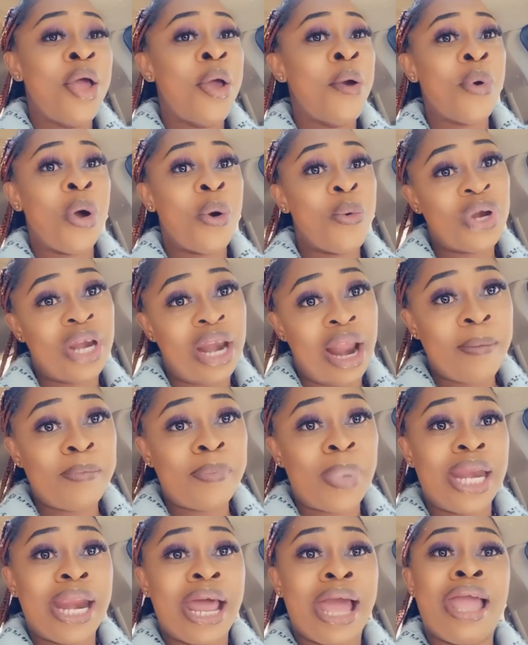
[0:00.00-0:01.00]
When we
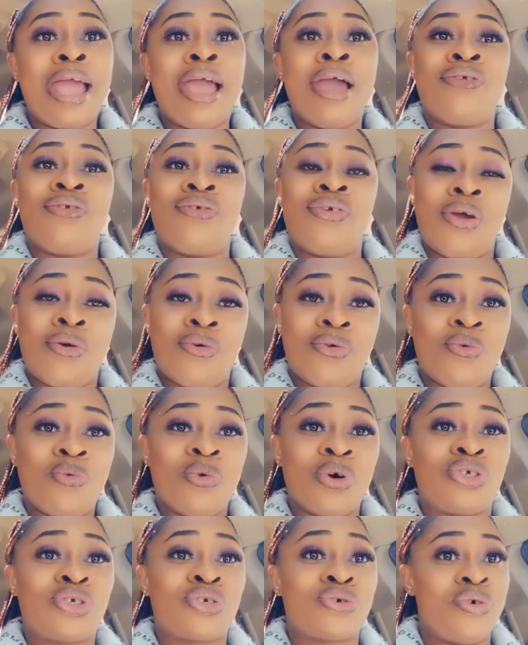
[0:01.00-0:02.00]
number na HG
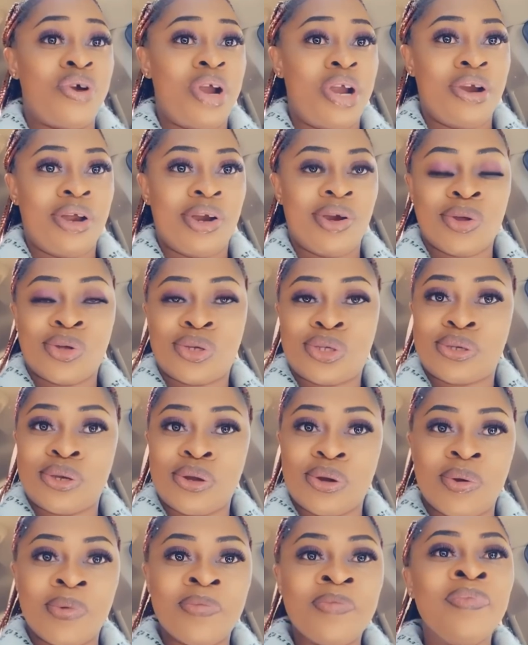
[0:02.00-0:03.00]
was screen and also
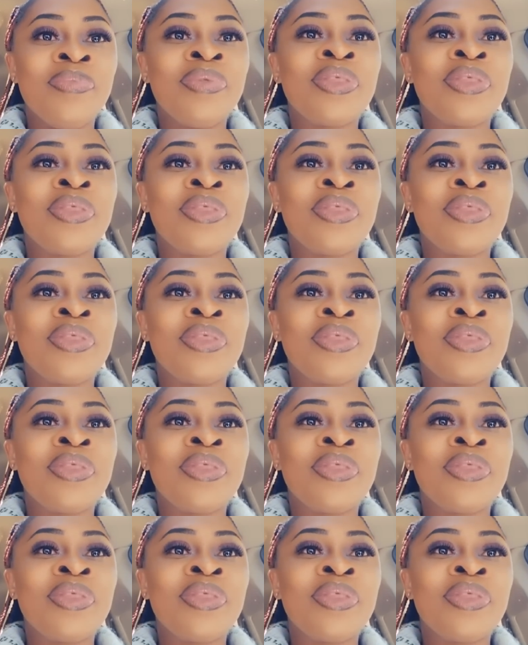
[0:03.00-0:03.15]
no.